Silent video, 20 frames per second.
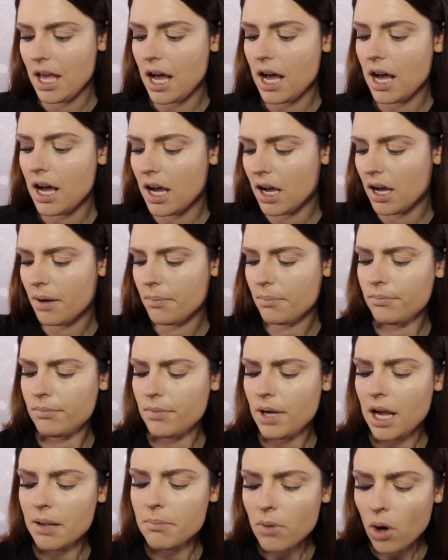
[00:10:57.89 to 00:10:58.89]
Um,
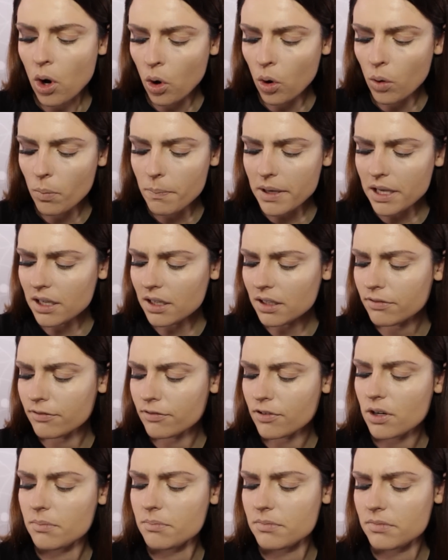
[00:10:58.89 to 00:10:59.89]
I'm hoping
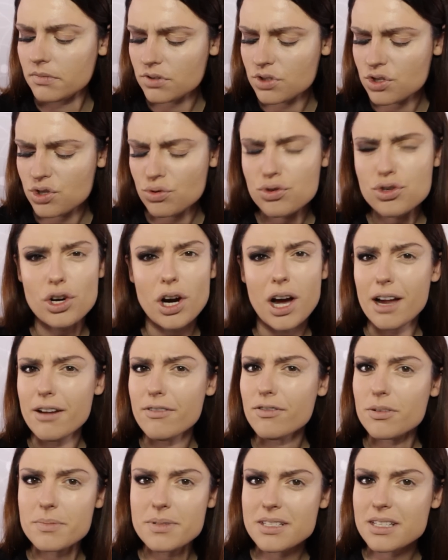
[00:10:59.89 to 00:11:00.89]
from to try
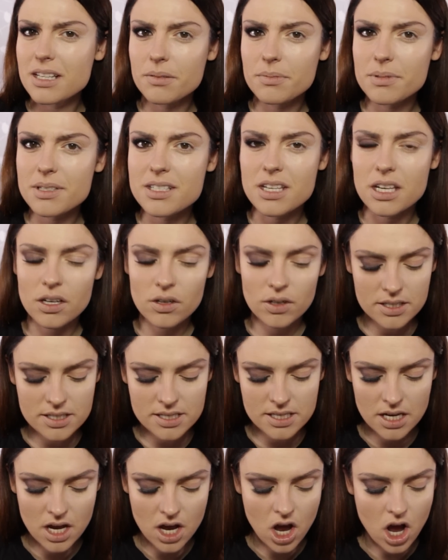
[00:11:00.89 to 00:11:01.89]
from Cinema
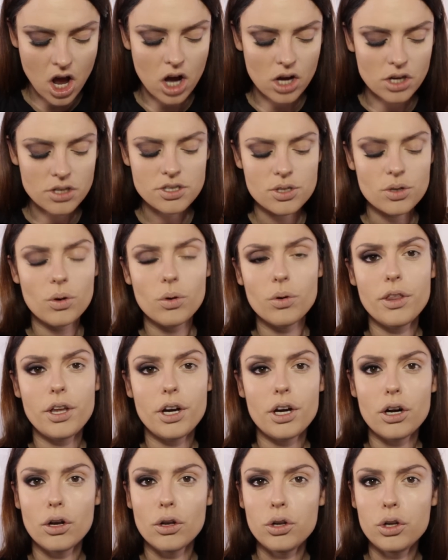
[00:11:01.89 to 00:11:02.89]
Secrets also
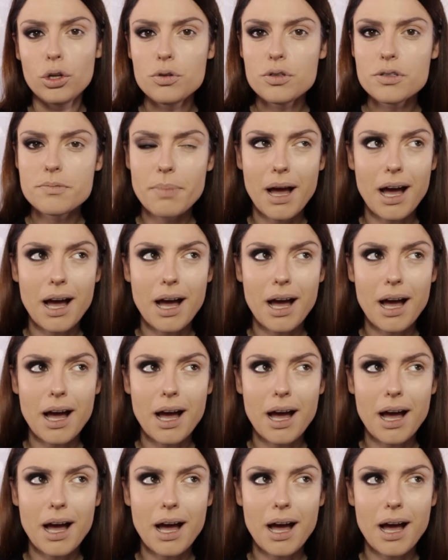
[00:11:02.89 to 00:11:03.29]
their loose